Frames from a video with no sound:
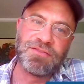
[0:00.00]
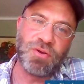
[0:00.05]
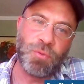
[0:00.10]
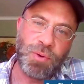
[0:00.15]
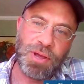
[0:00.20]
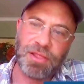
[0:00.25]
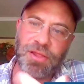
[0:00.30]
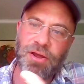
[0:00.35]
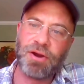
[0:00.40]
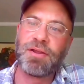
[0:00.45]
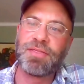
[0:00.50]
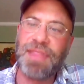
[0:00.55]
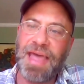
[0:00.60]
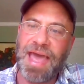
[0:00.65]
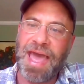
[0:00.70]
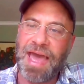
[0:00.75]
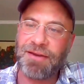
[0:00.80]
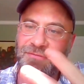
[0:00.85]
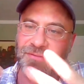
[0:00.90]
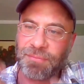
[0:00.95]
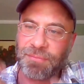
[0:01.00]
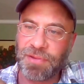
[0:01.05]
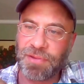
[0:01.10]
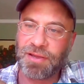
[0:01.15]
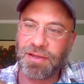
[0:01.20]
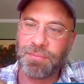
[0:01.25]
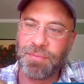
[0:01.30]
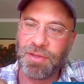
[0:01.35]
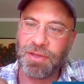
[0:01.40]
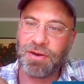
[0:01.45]
So we learned that
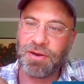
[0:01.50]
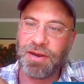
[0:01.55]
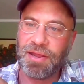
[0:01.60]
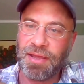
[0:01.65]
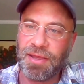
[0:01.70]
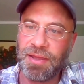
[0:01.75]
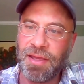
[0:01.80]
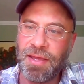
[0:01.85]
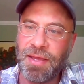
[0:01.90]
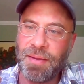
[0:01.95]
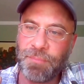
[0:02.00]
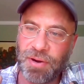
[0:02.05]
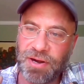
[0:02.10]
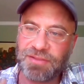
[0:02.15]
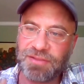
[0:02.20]
from the community,